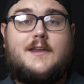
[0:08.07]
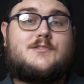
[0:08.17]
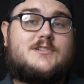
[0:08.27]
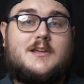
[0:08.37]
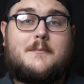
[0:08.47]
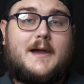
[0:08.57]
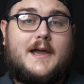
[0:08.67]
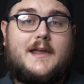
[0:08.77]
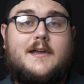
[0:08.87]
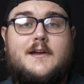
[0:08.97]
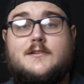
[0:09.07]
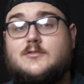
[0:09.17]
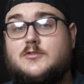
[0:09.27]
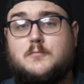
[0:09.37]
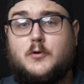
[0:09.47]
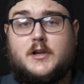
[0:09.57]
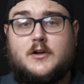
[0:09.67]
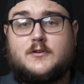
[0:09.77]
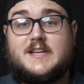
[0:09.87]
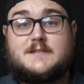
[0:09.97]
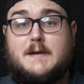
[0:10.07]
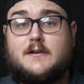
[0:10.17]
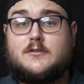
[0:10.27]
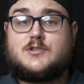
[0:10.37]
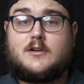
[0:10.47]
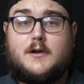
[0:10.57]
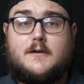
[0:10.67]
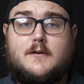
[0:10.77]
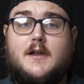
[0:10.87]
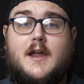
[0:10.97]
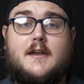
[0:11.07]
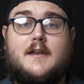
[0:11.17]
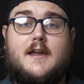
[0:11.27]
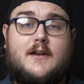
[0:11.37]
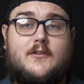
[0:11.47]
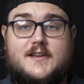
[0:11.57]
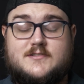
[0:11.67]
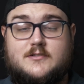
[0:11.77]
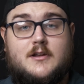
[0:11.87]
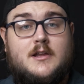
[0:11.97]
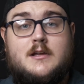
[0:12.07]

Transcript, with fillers: H D M I two point oh Test Pattern Generator and Analyzer.